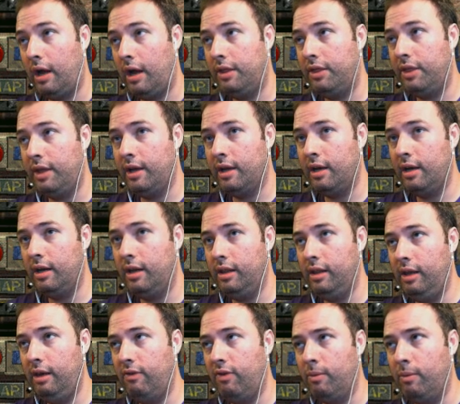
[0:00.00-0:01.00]
I think I'm gonna
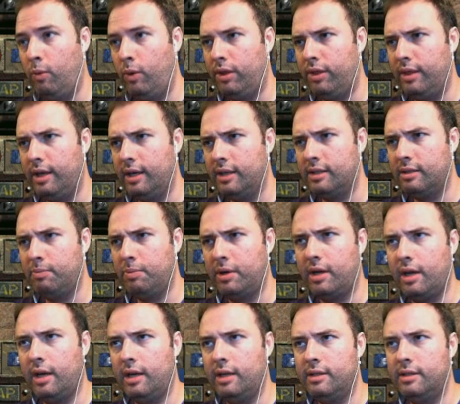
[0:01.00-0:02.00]
leave him with this,
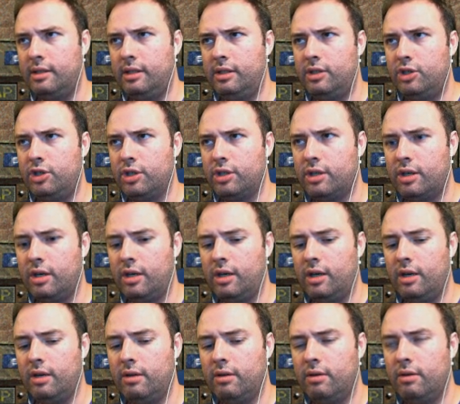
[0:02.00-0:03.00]
because he's just
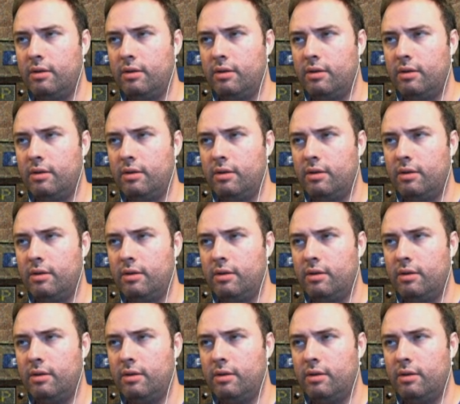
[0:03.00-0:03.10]
gonna...